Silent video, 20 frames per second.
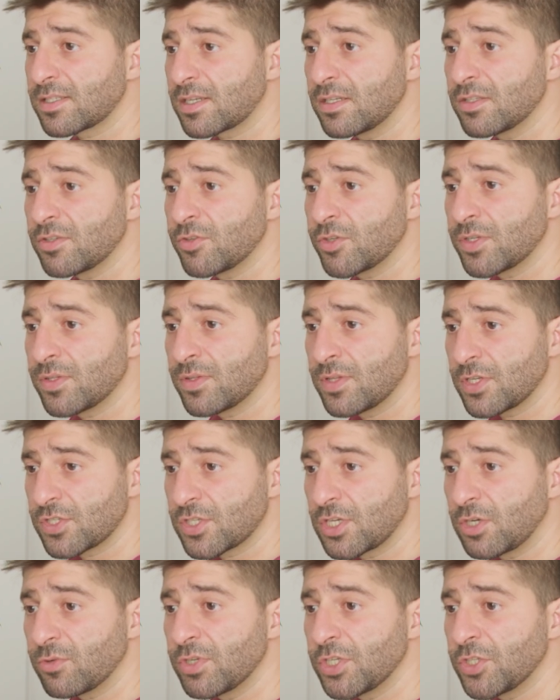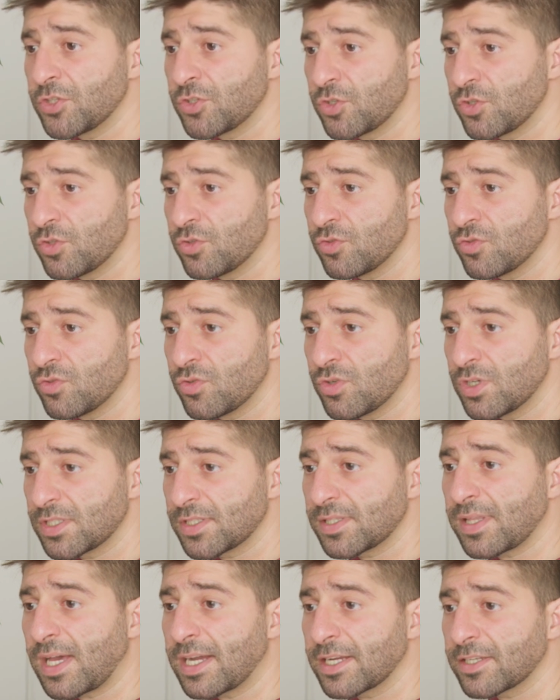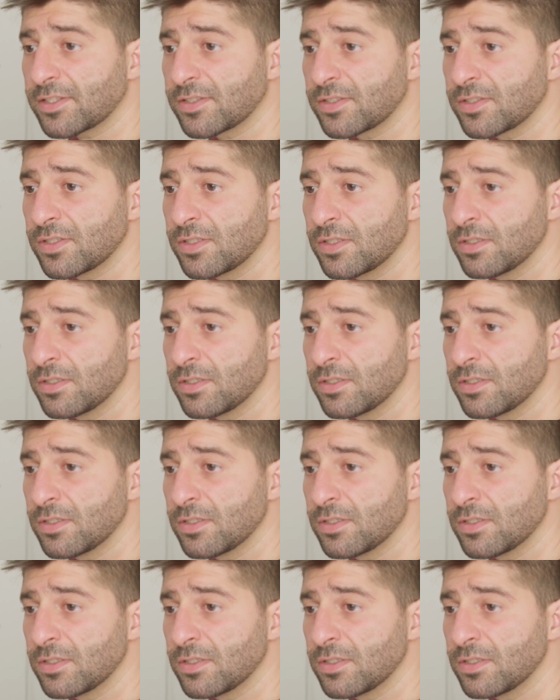going to attract